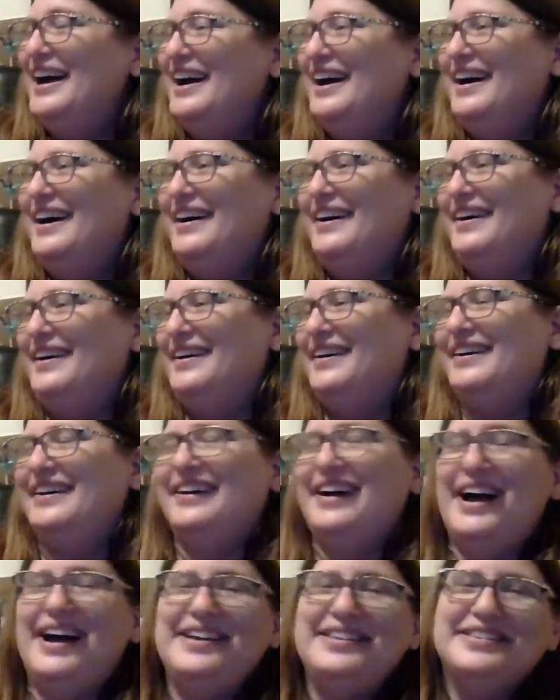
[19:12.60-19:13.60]

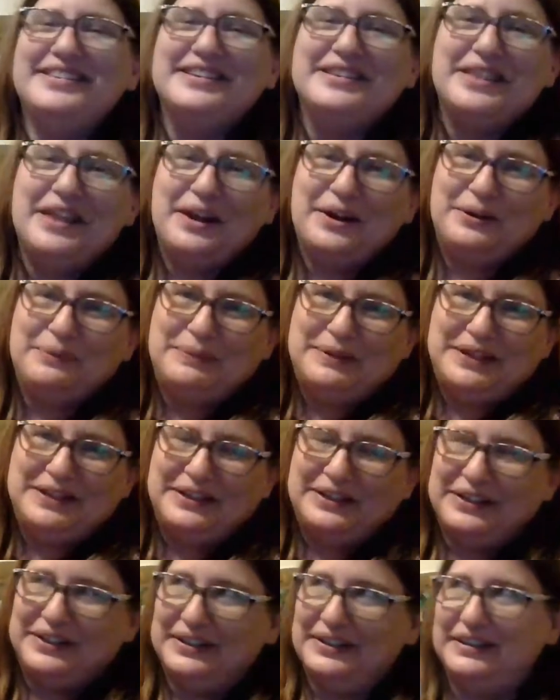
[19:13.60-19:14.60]
I think that'll be a
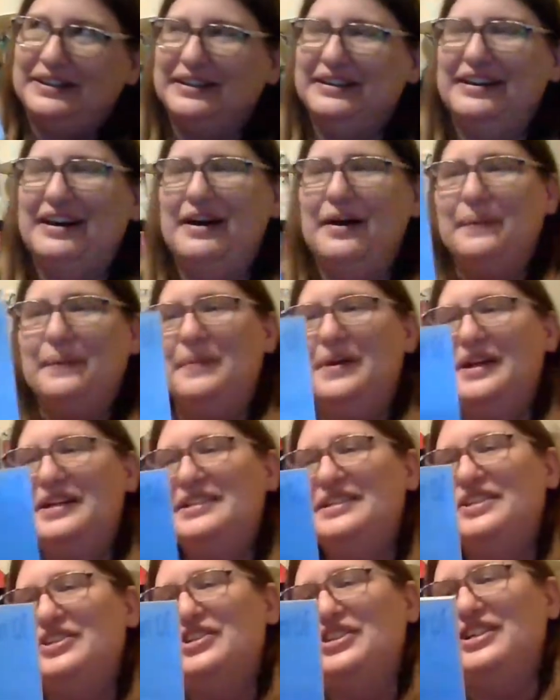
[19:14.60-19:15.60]
good
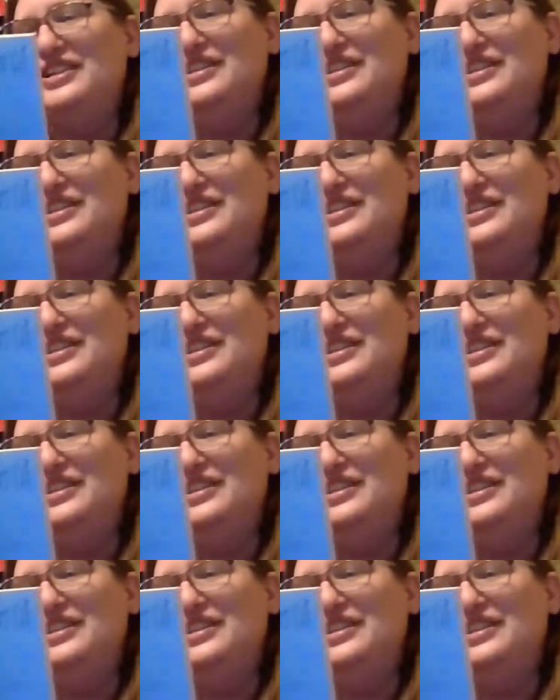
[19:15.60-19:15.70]
addition